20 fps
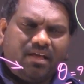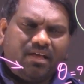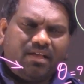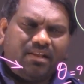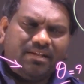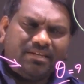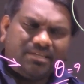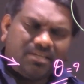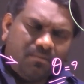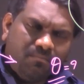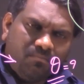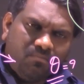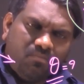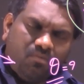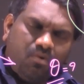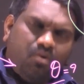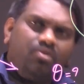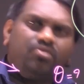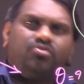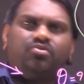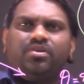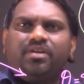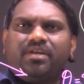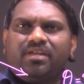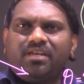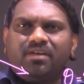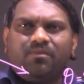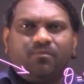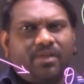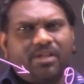a little more
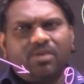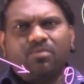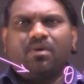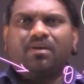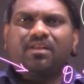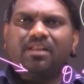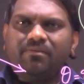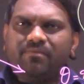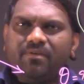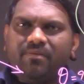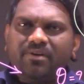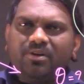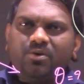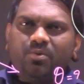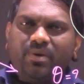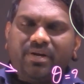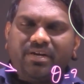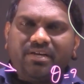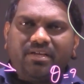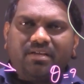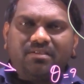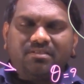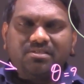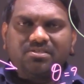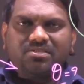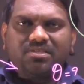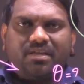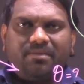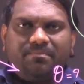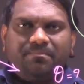theory. Very quickly we will do it dear
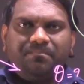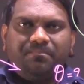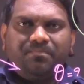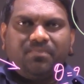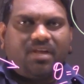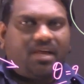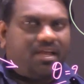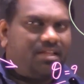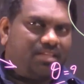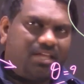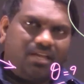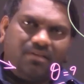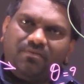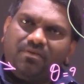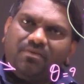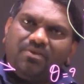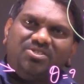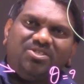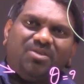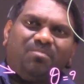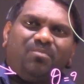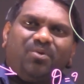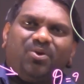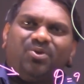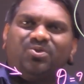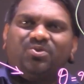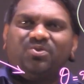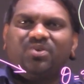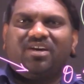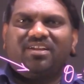this time, and then we will jump
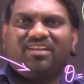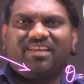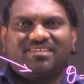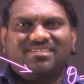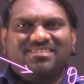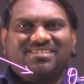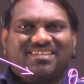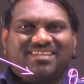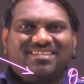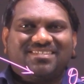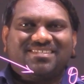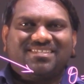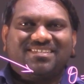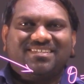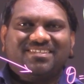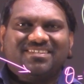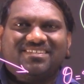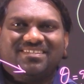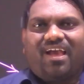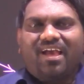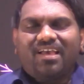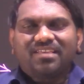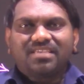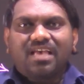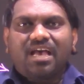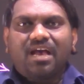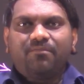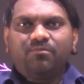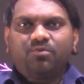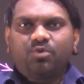on to our exercise. As
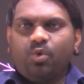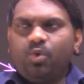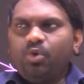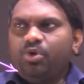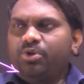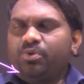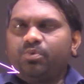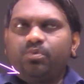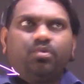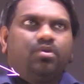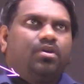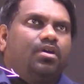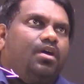I have told you,